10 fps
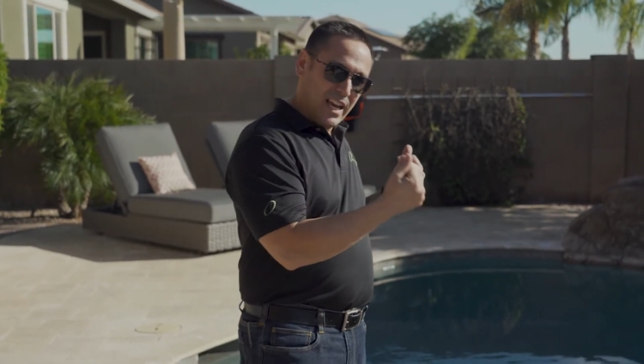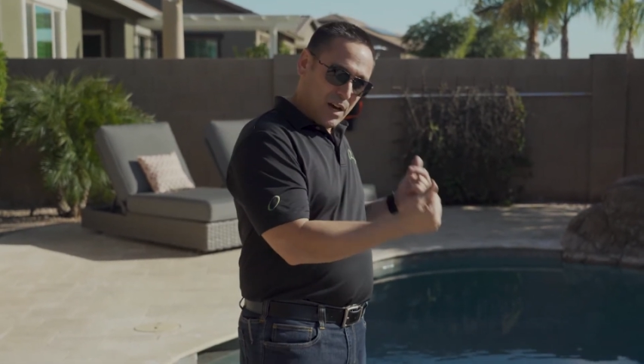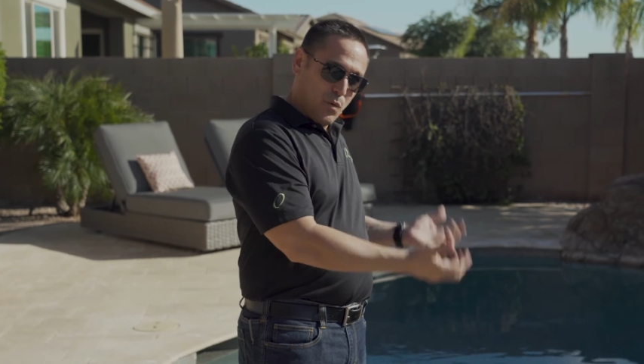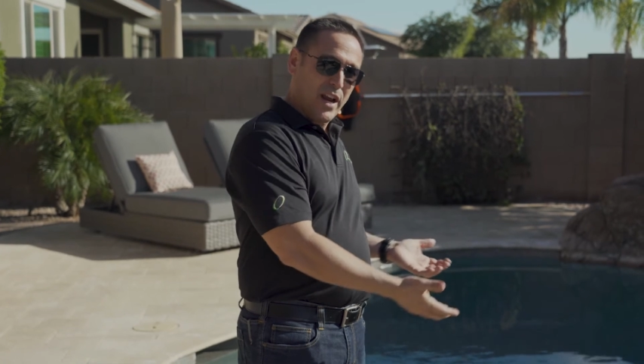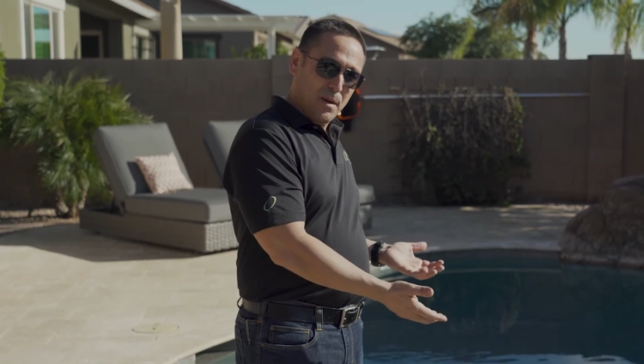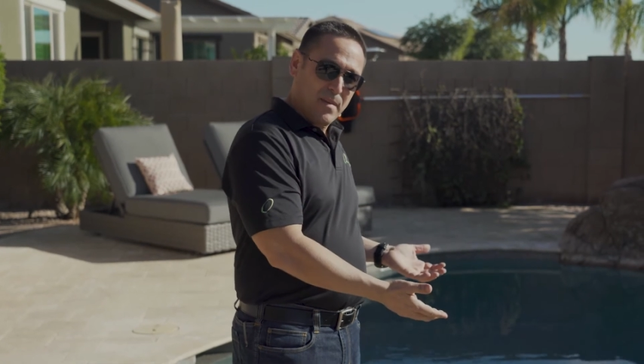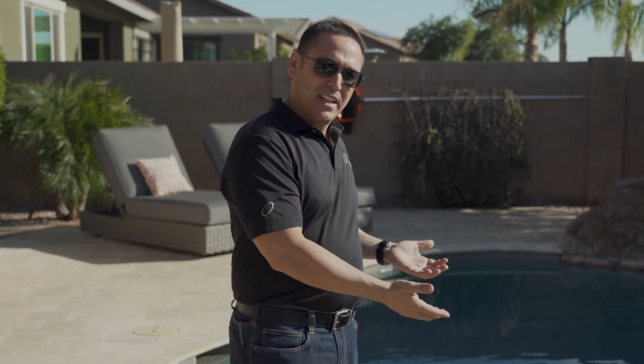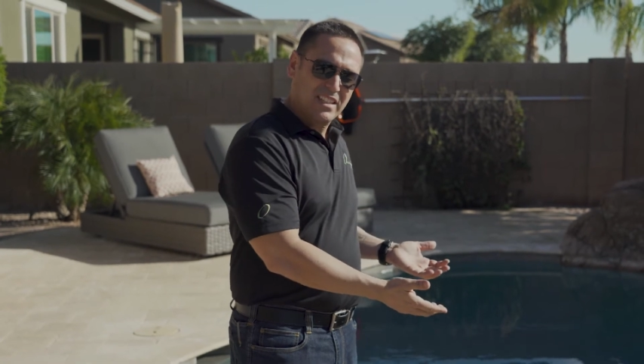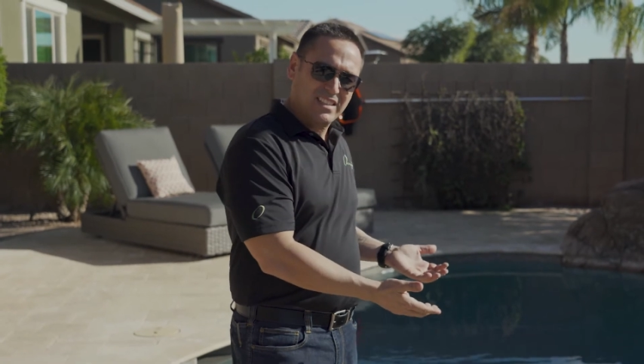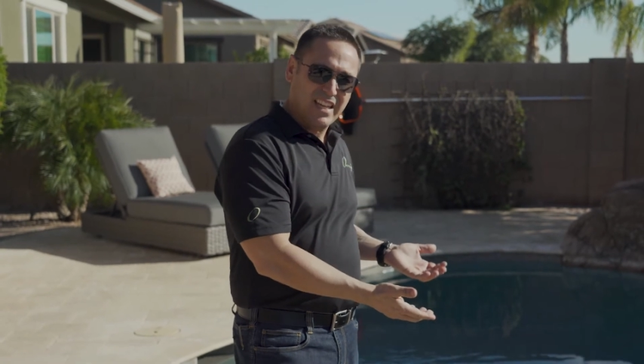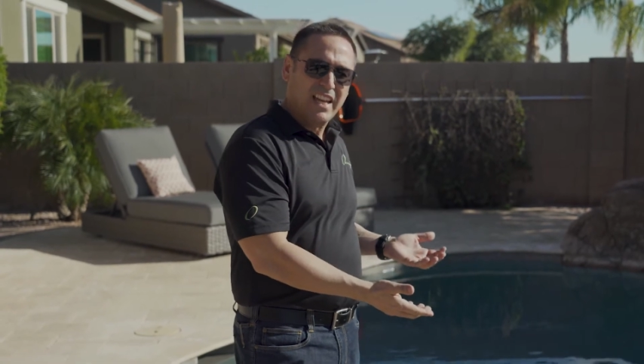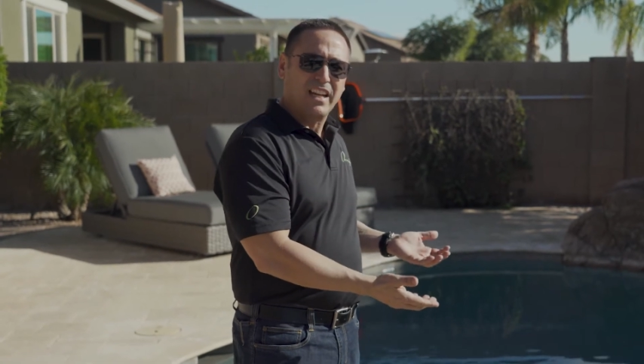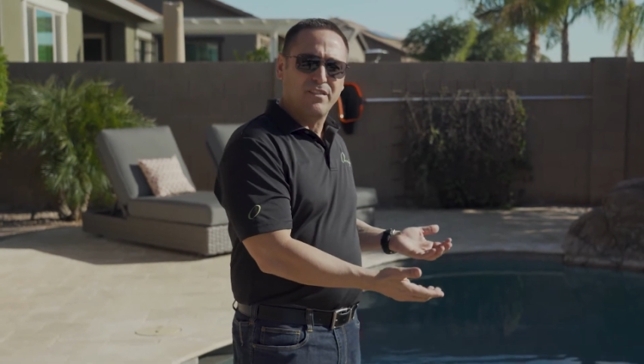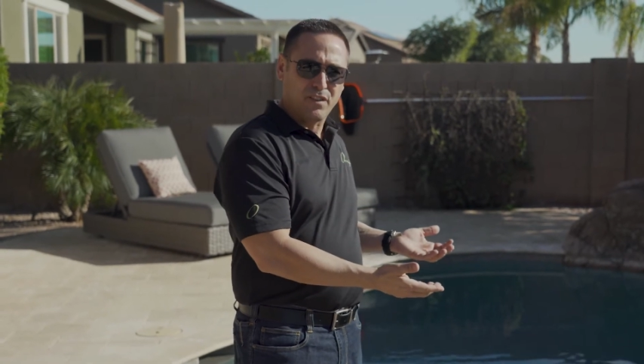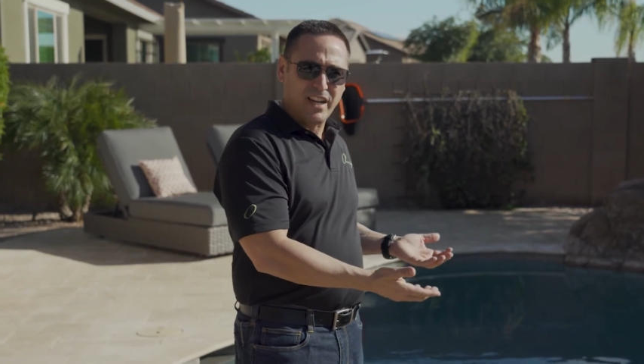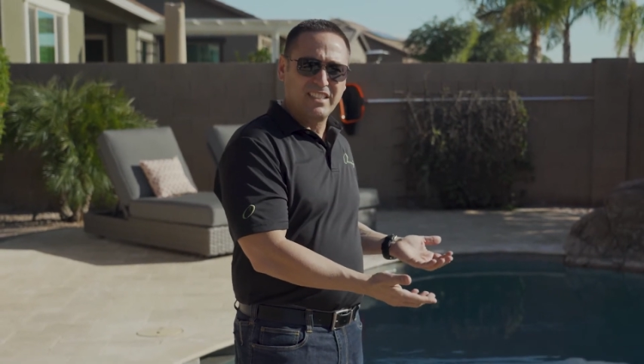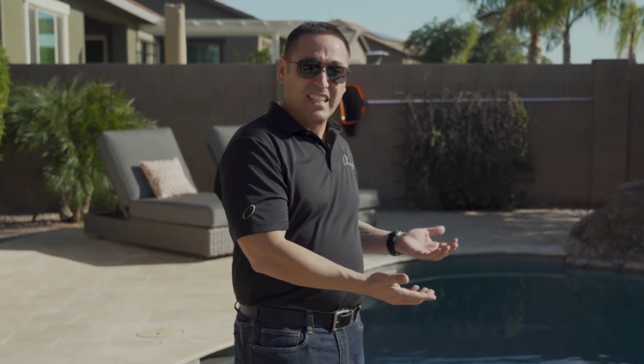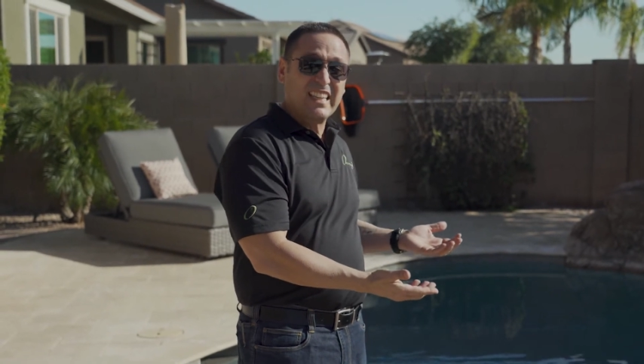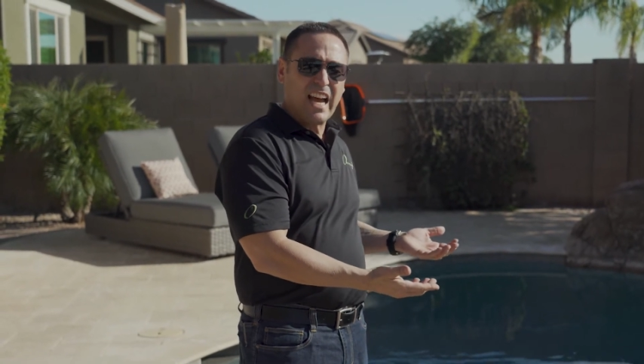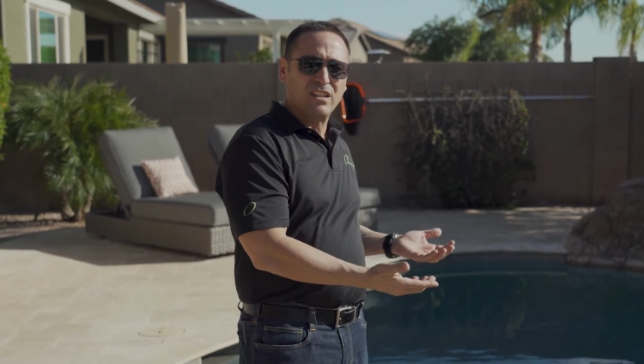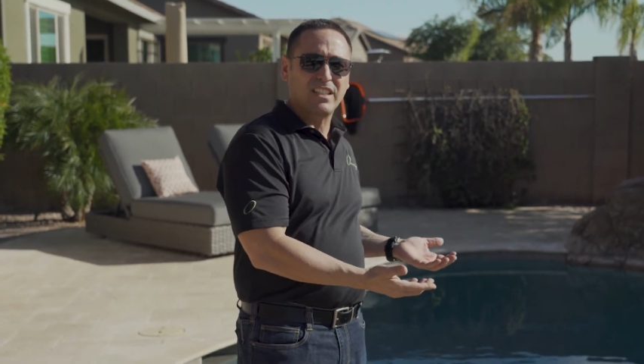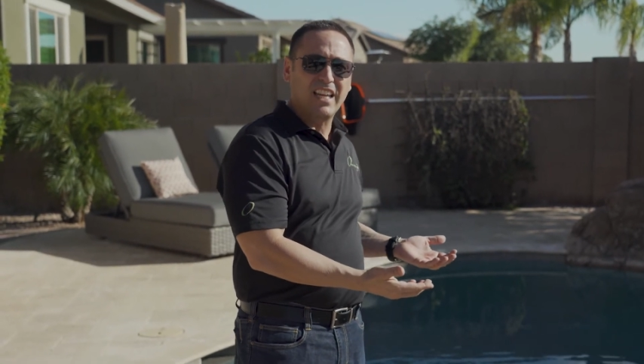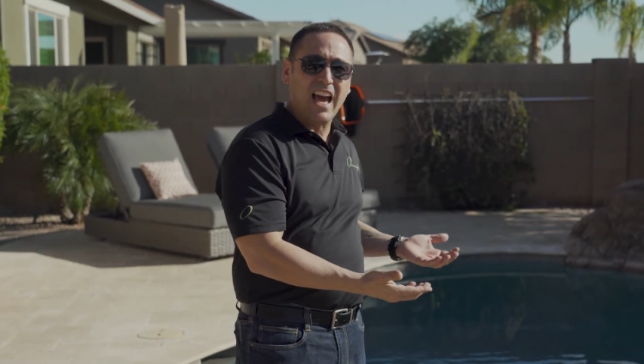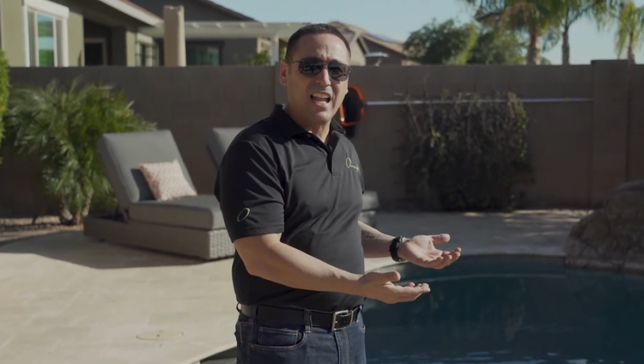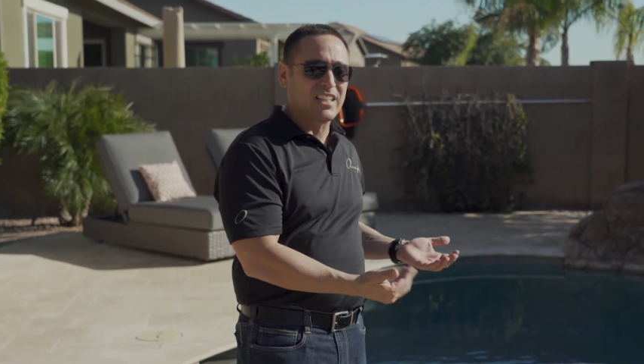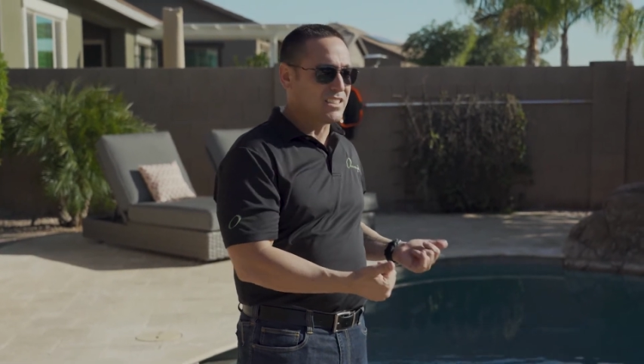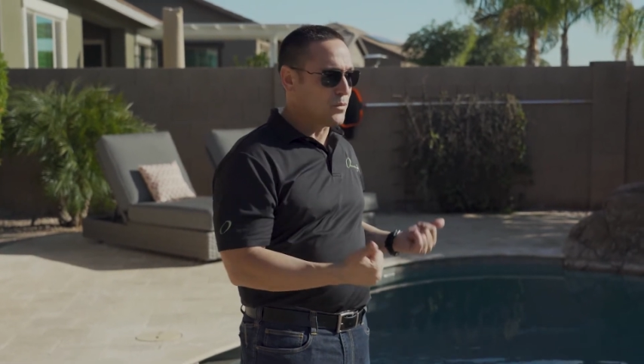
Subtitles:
a recommended setting for 18,000 gallons,